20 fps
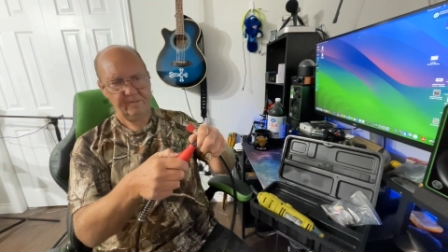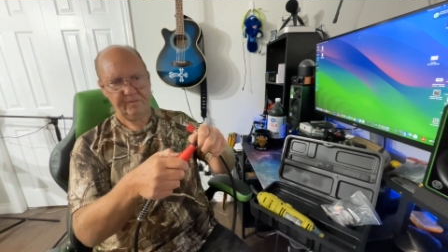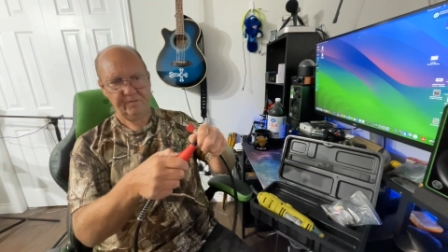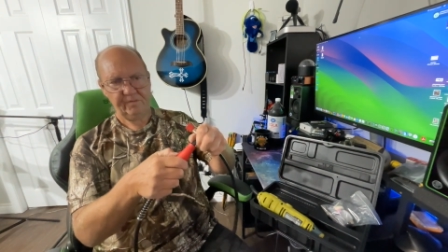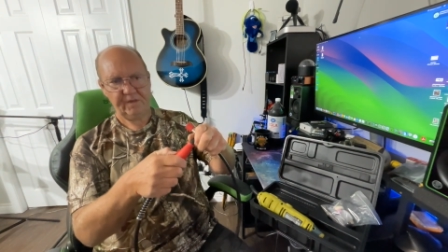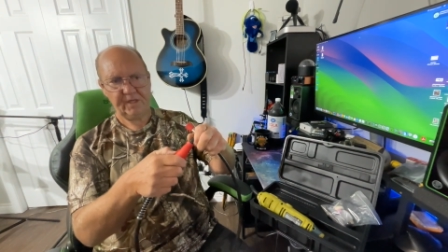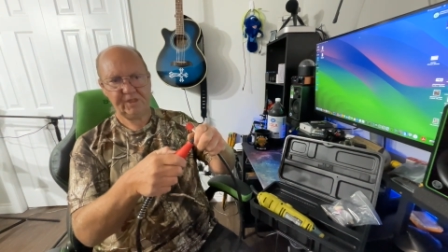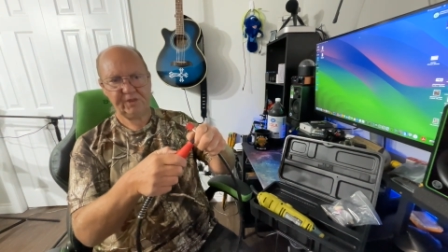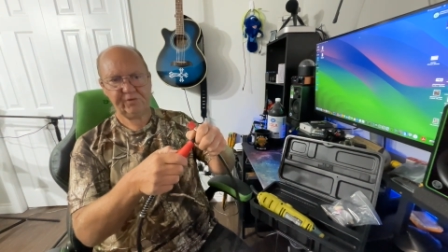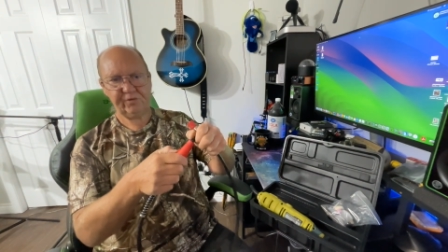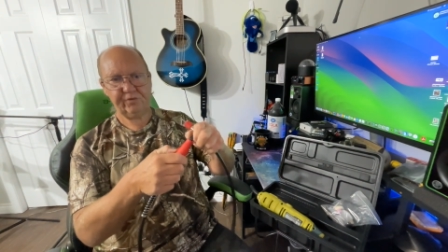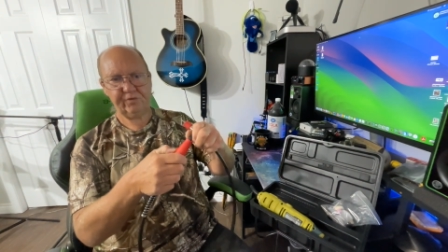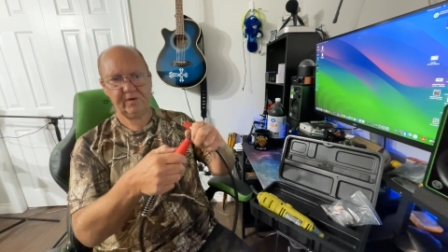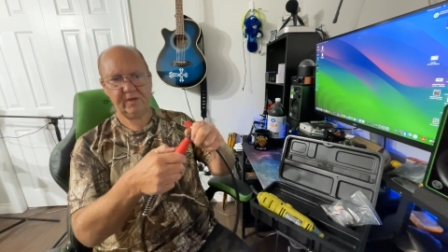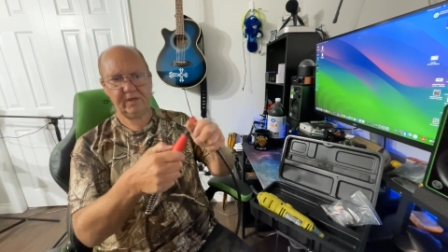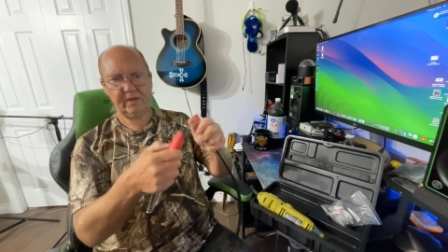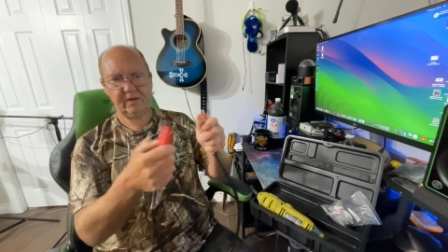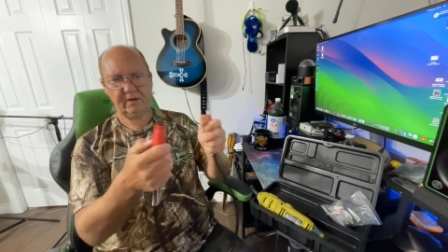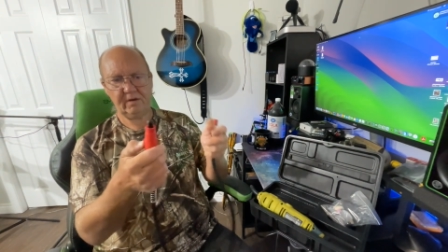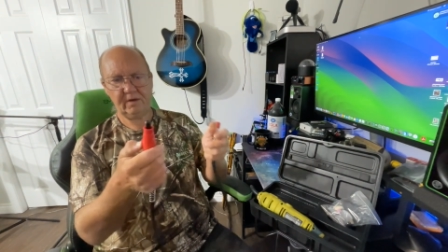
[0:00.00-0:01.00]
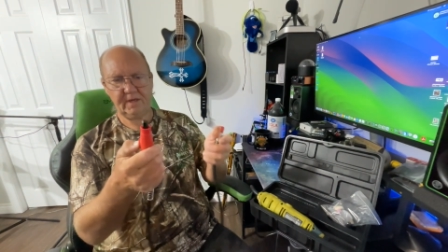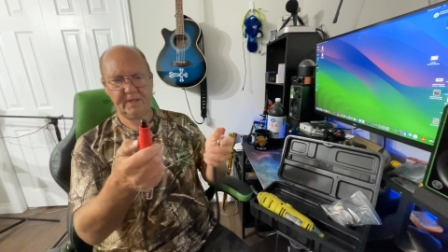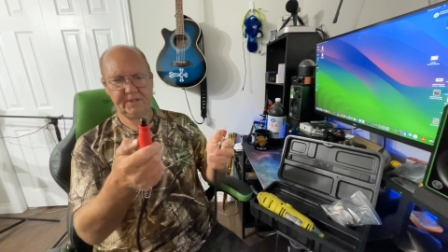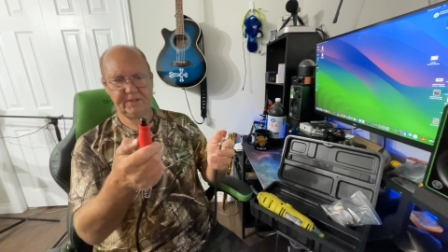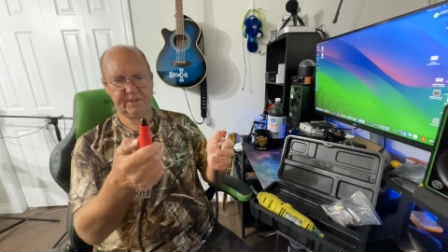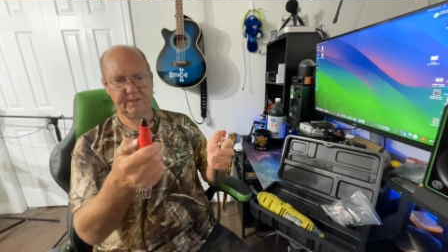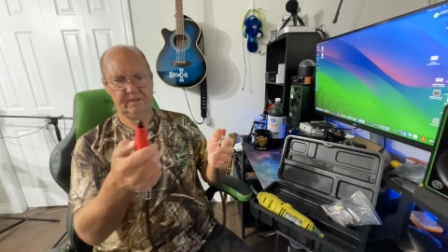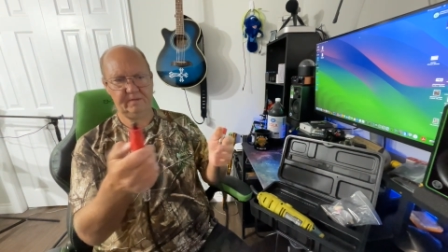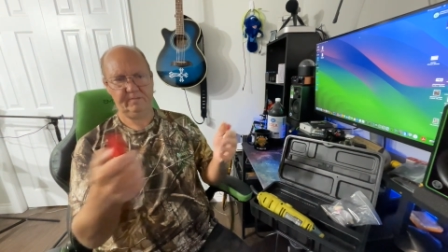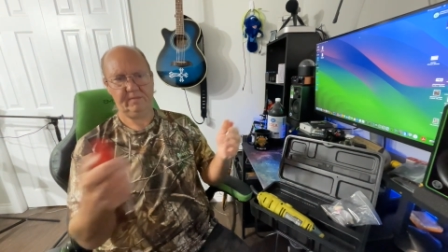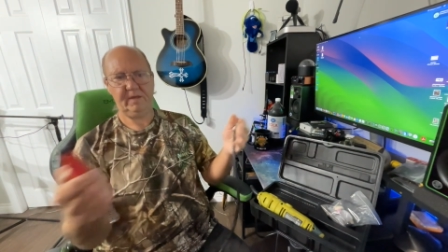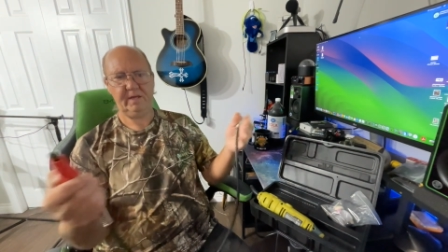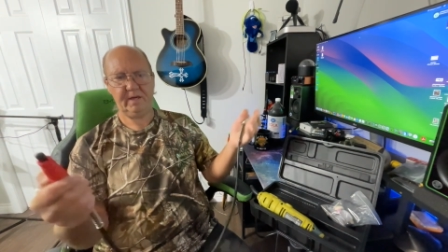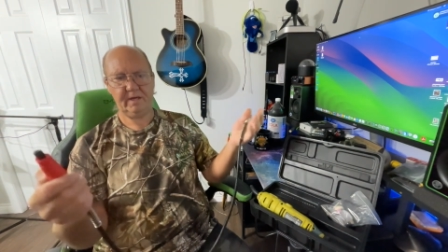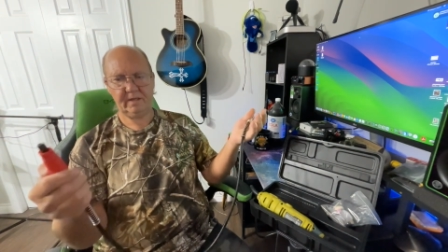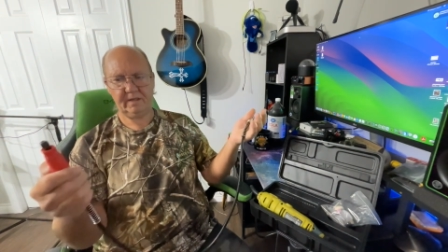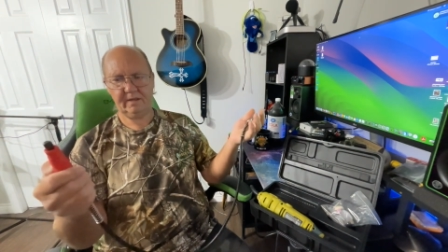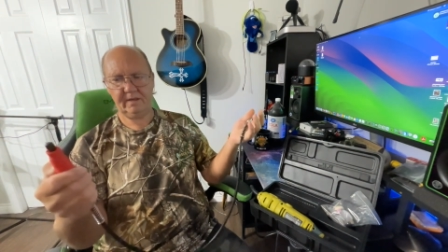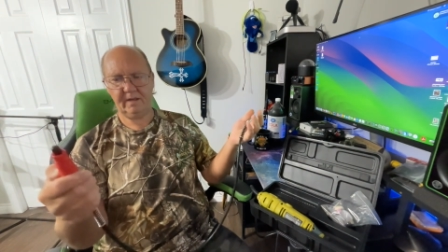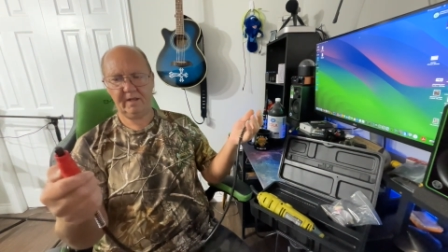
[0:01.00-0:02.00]
that's freaking awesome. I
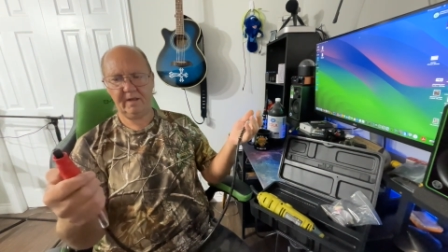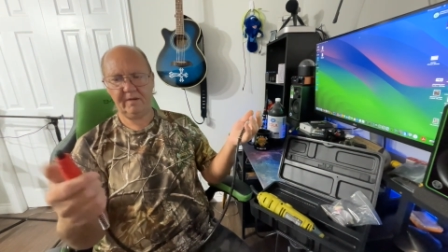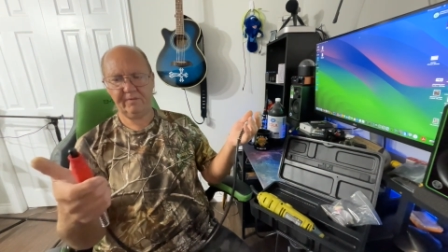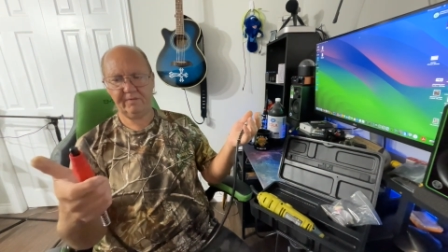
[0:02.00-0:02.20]
love